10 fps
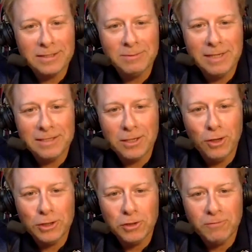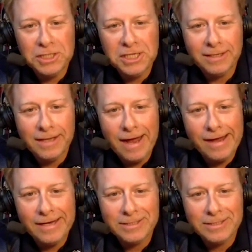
Sometimes I called you Richie Laryea.